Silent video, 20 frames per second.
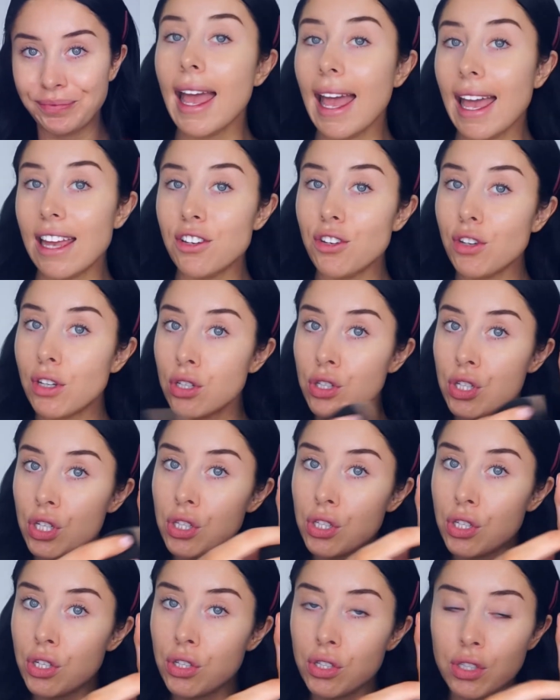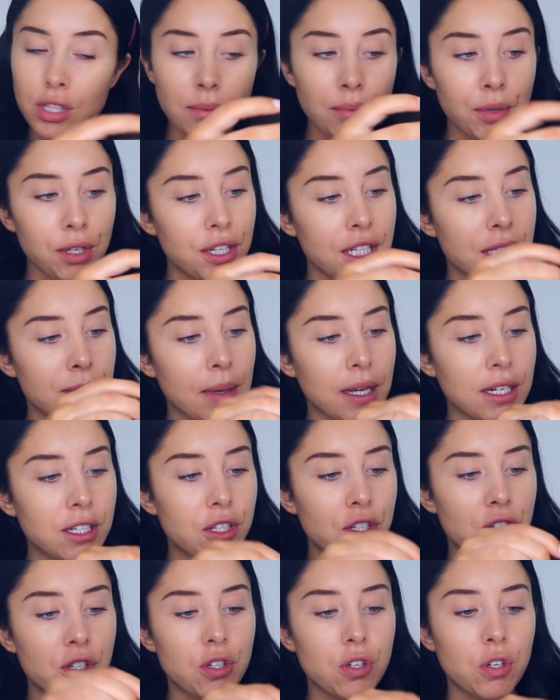And you can just use the beauty
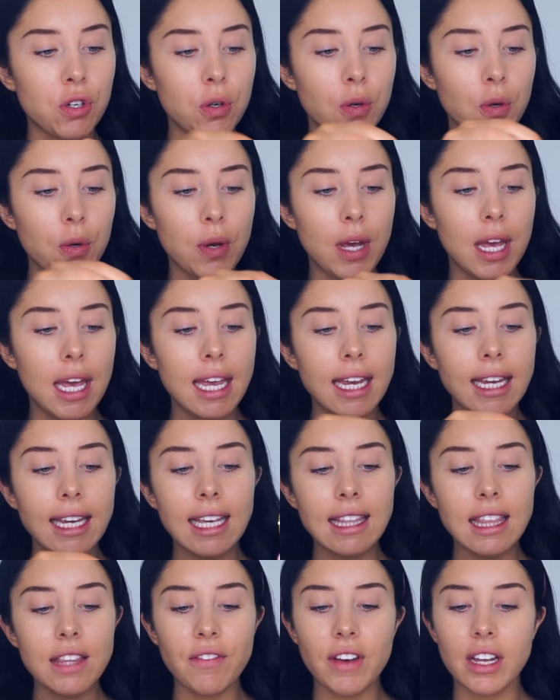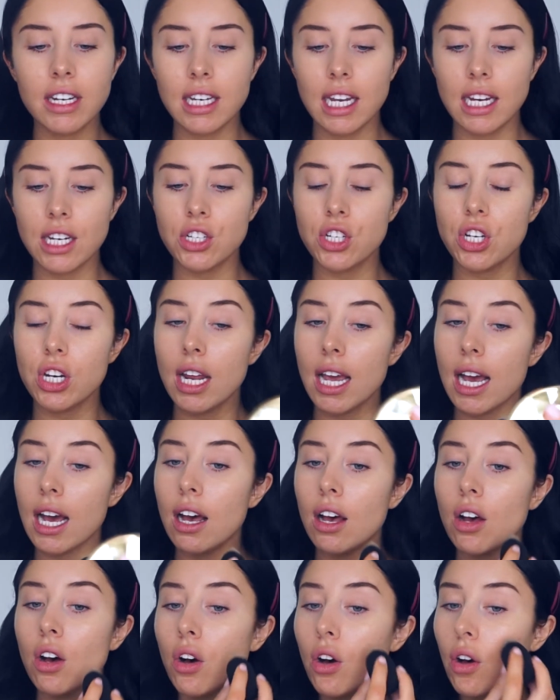sponge to get the foundation
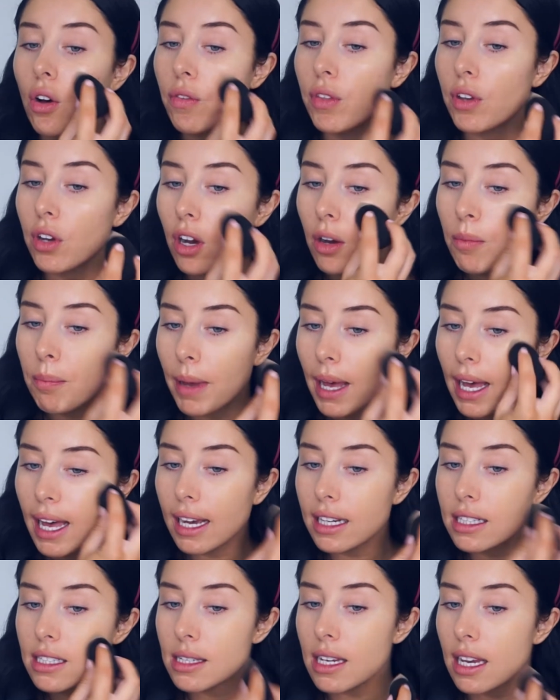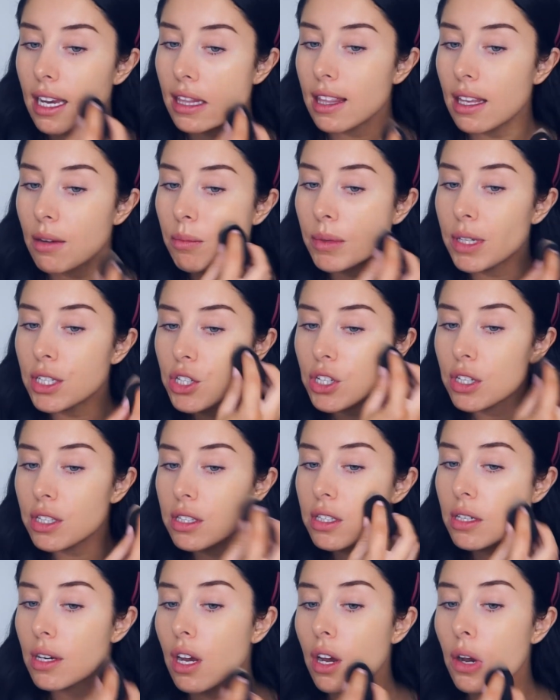out of the compact, and then we
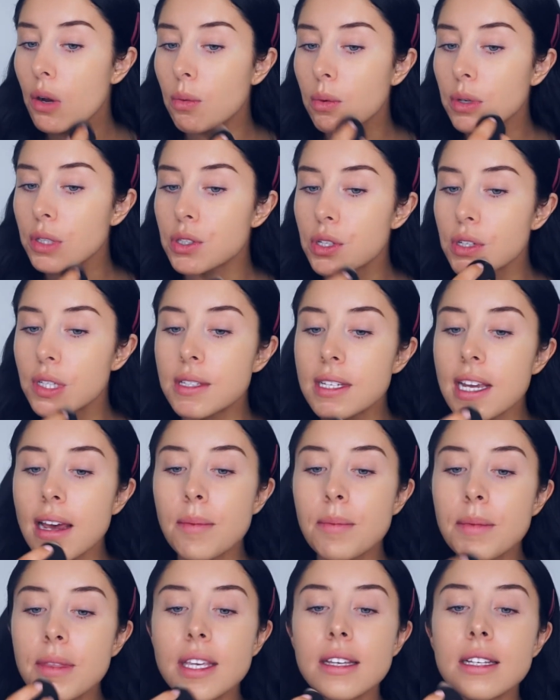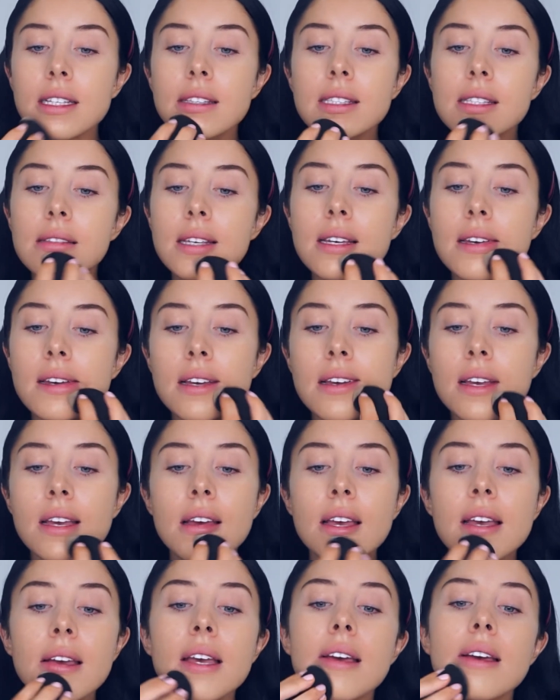just want to dab this
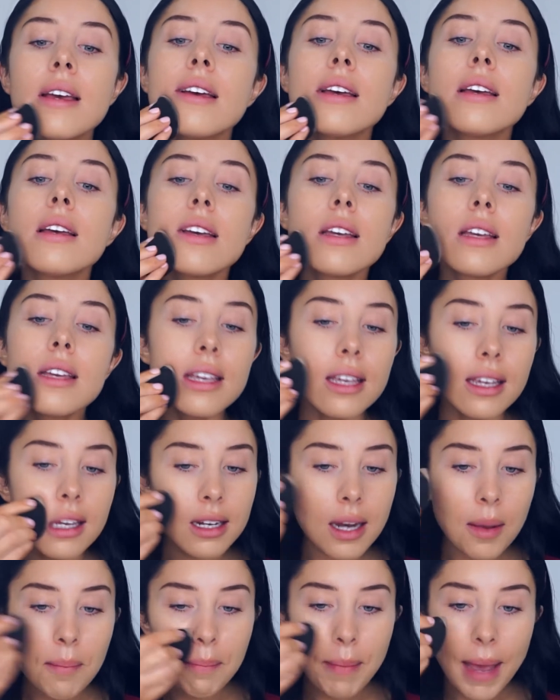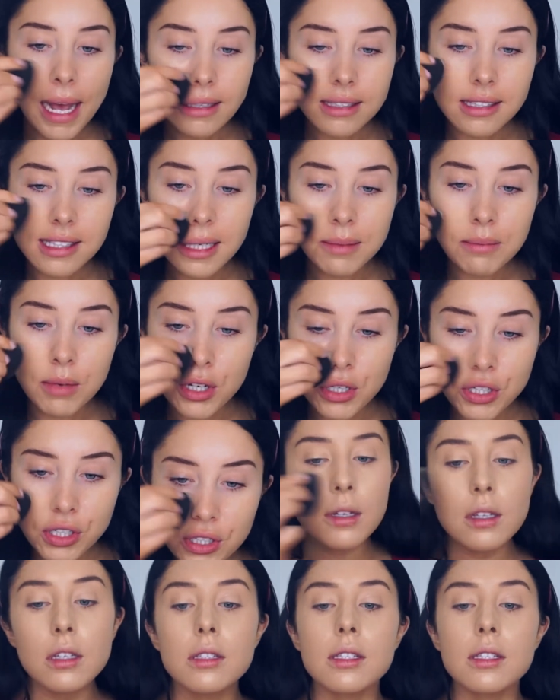in bouncing motion.